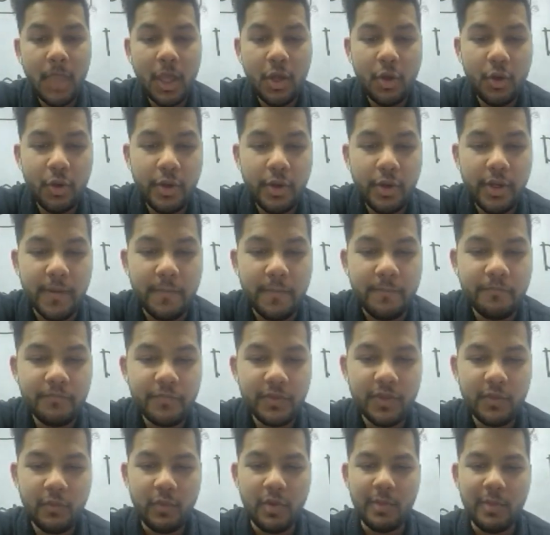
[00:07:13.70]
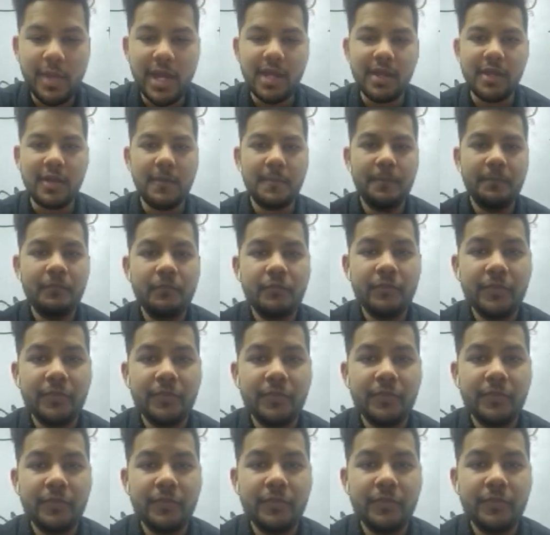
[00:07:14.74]
Okay, we're back.
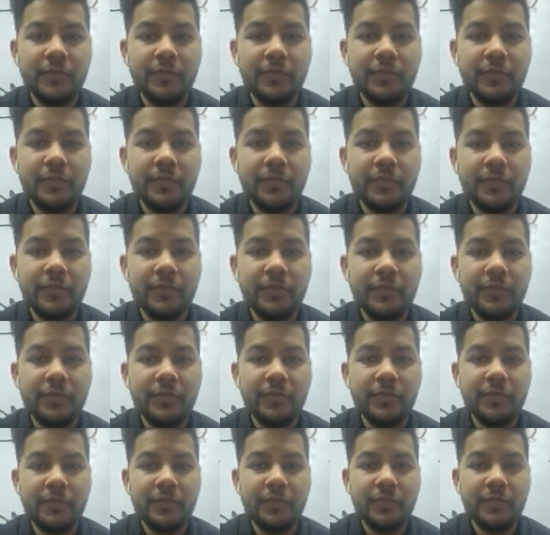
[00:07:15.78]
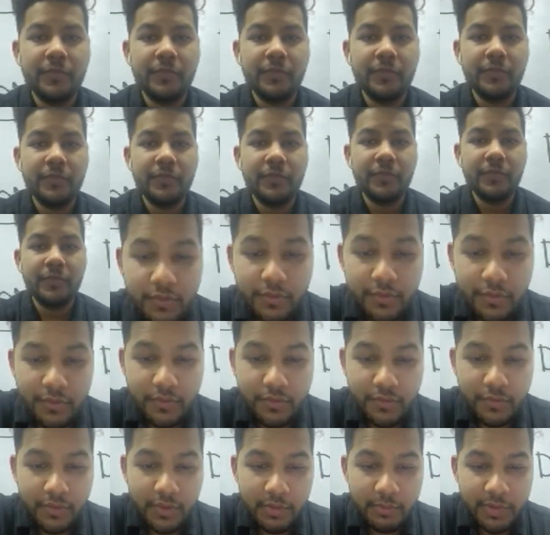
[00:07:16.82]
Perfect.
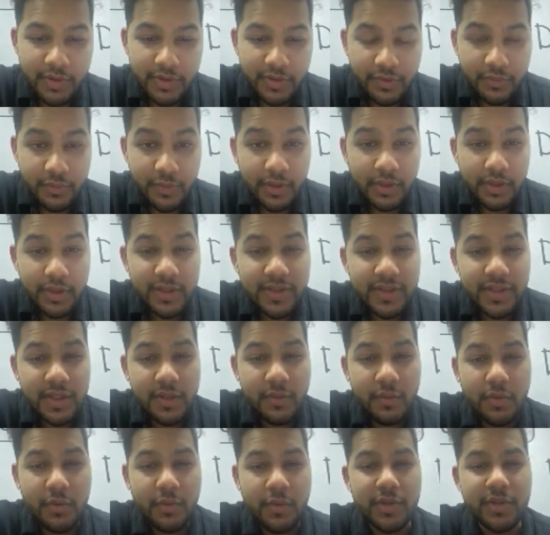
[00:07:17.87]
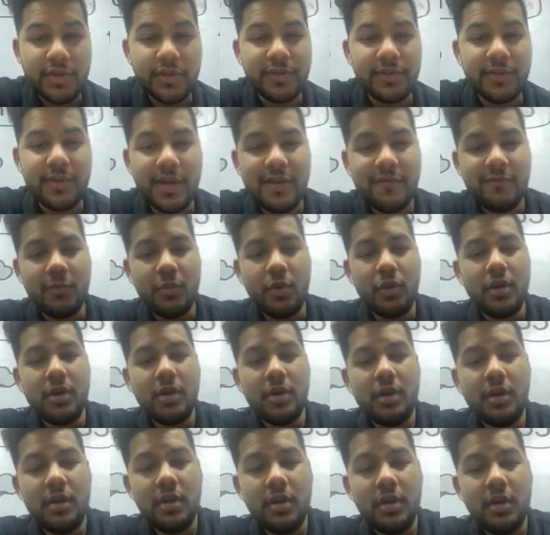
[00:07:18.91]
So let me just quickly see what questions you have
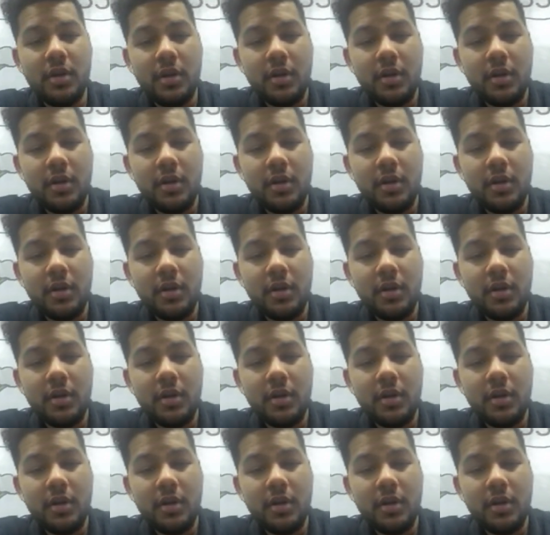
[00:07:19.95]
more.